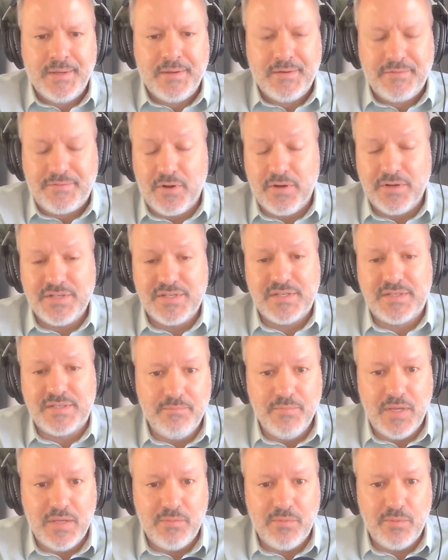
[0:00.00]

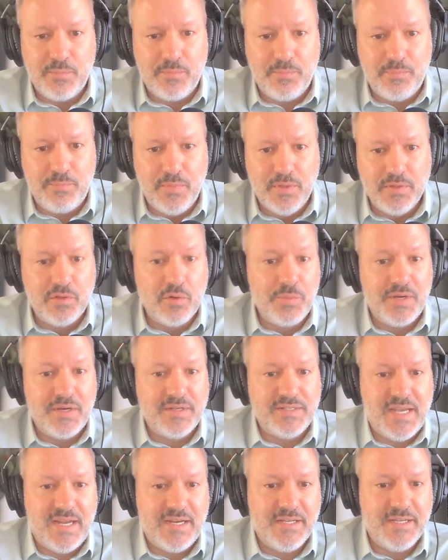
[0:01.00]
First, maybe a little
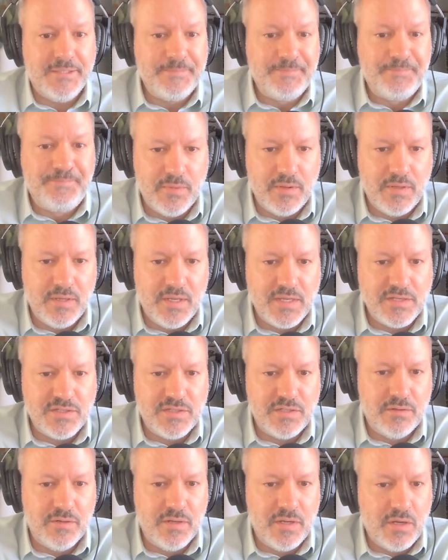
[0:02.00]
bit of data. As
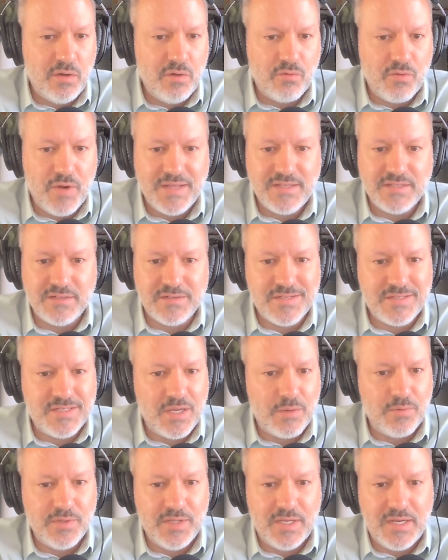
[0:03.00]
you know, rates are
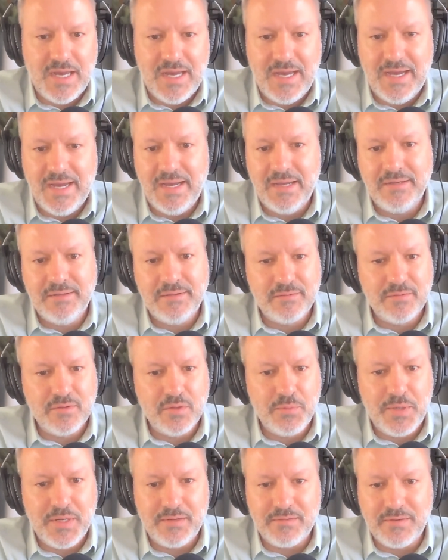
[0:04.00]
stubbornly high.
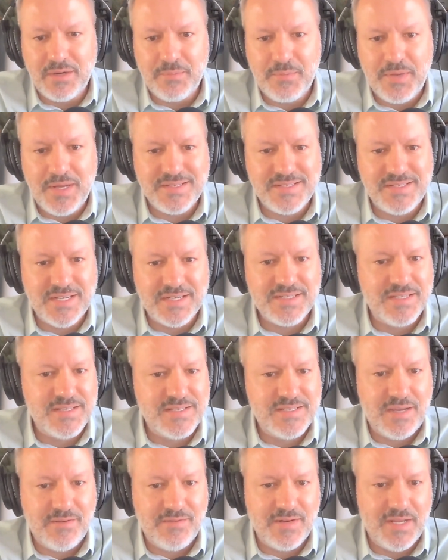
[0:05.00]
We're right about 6
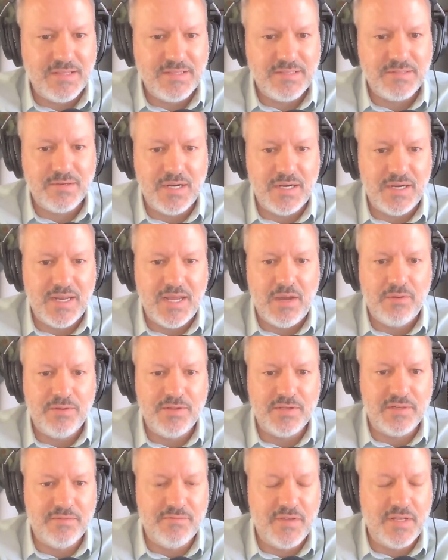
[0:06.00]
7/8 right now in
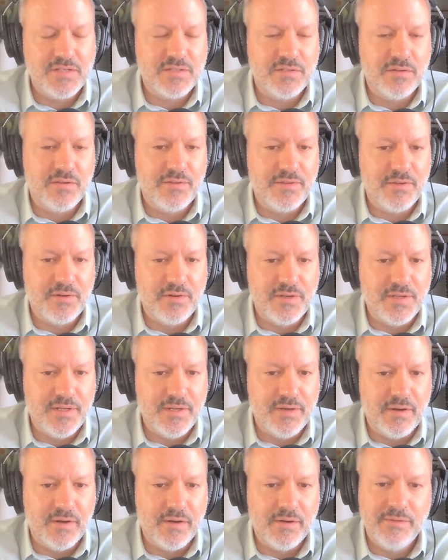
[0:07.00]
the conventional
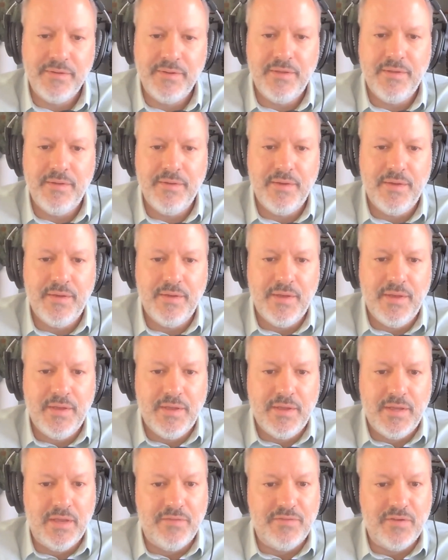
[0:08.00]
30-year.
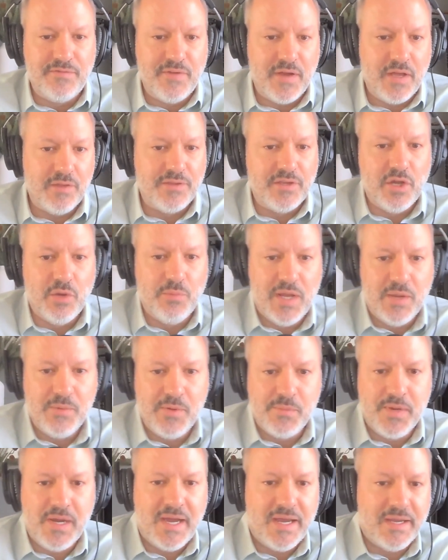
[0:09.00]
If you follow the
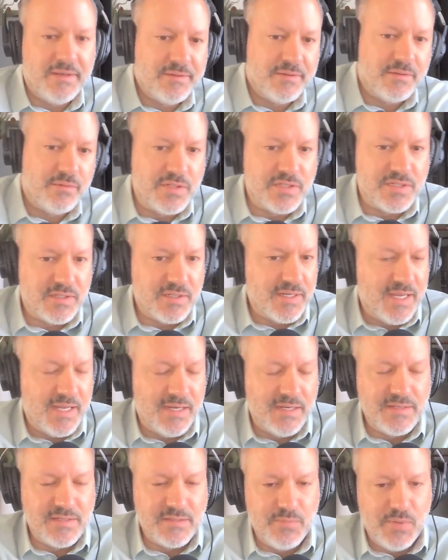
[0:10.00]
OBMMI, which
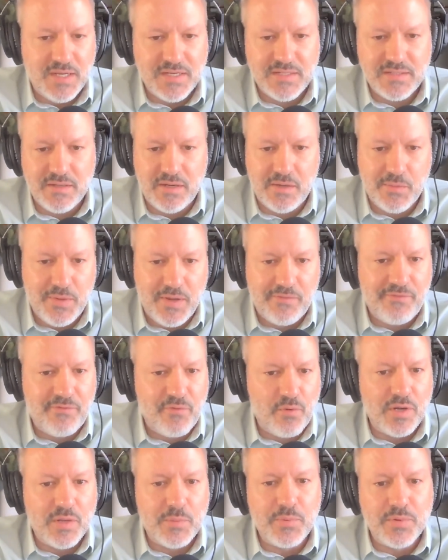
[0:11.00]
again is based on about
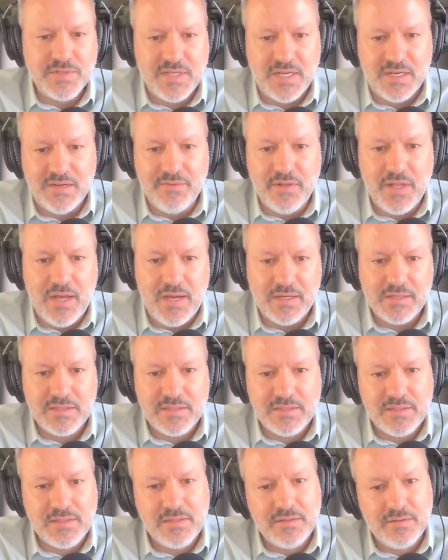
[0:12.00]
40% of
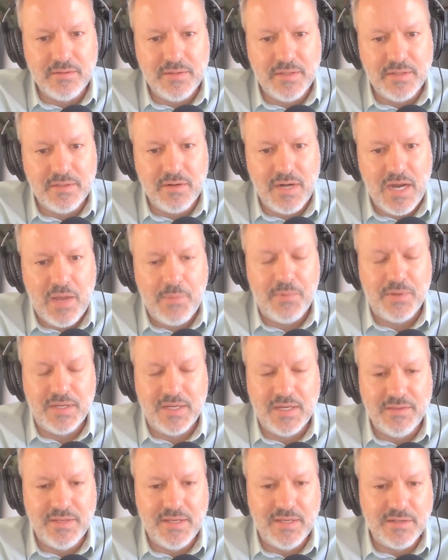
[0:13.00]
locks that are
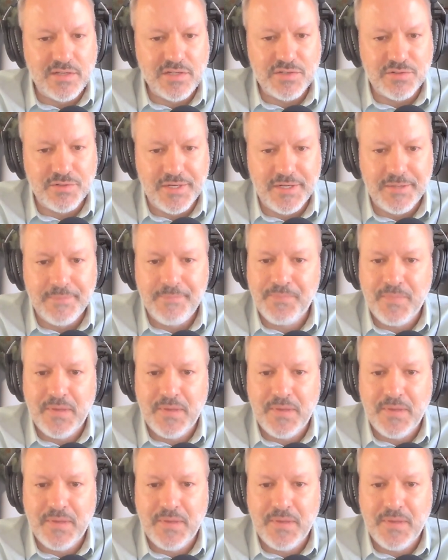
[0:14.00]
happening in the industry.